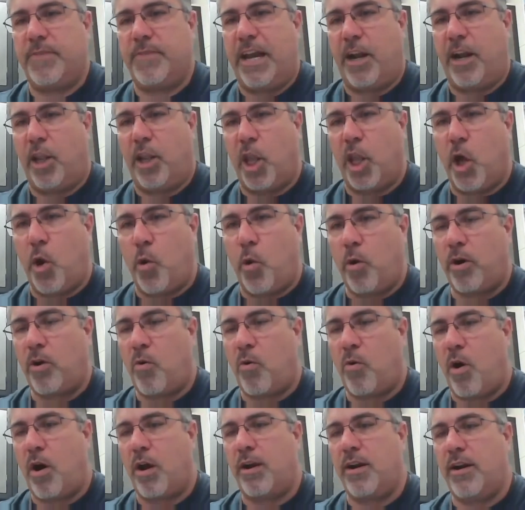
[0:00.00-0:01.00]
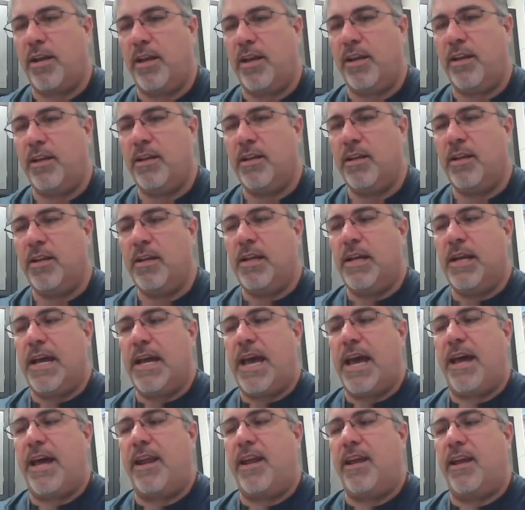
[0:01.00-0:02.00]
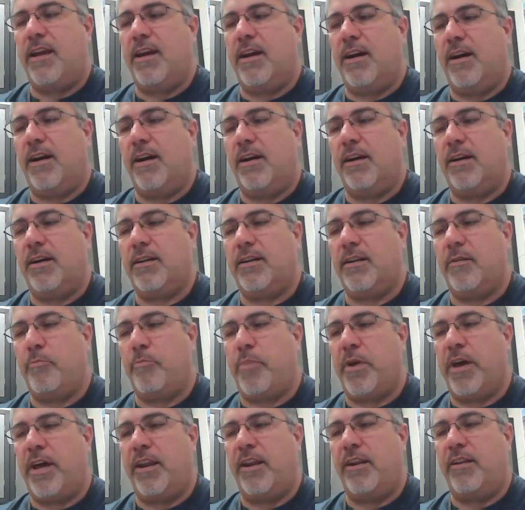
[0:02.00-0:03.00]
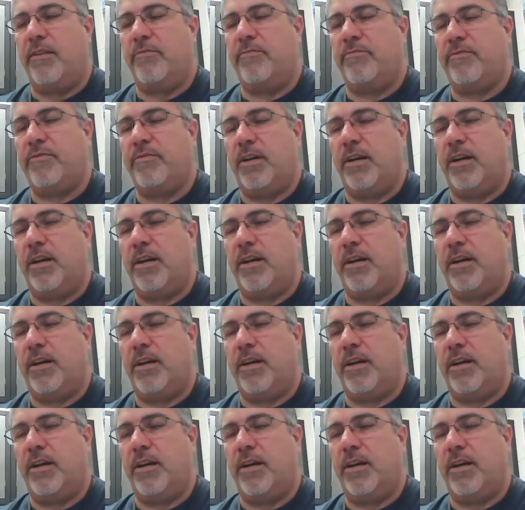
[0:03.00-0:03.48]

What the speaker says: at a lower quantity at a competitive